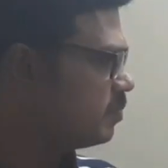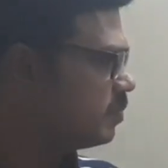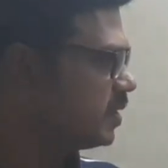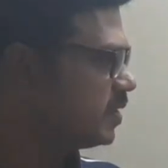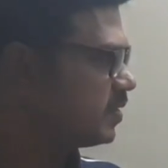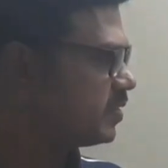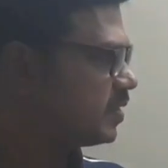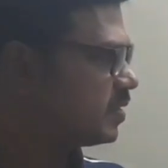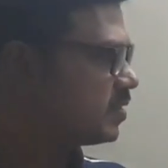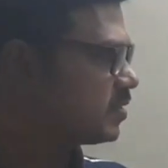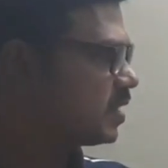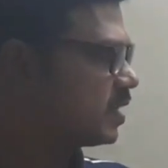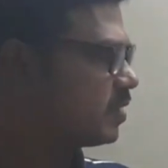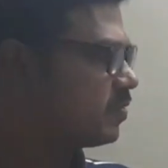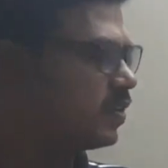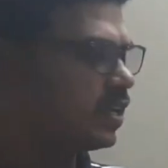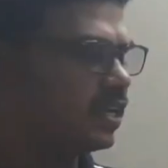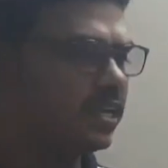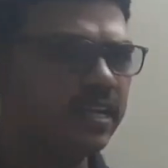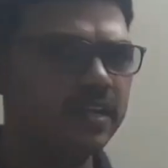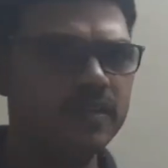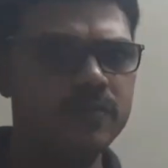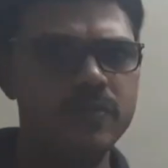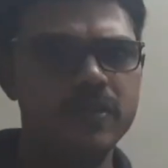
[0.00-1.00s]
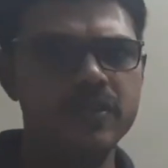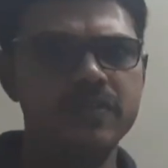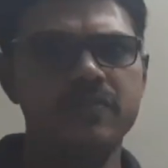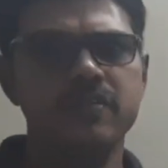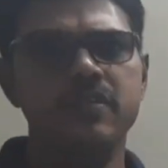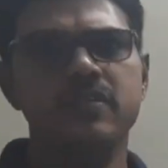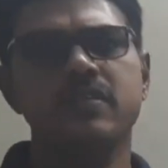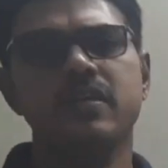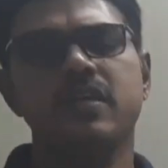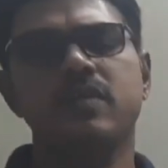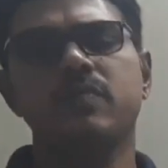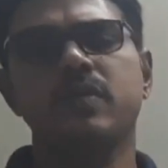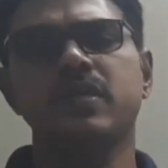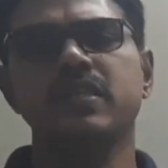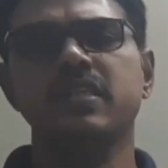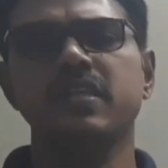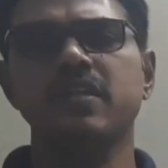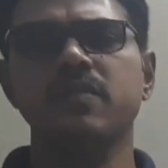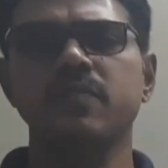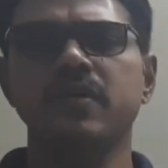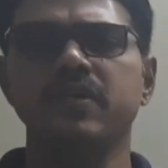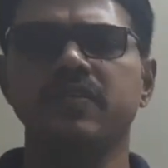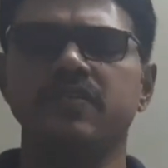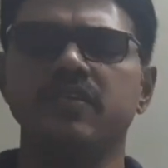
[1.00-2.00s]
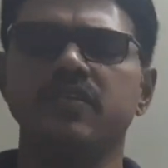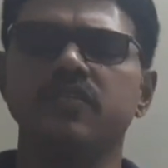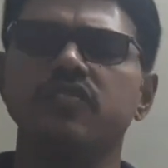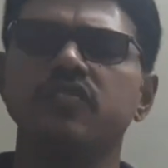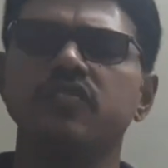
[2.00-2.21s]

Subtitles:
basis or weekly basis or monthly basis.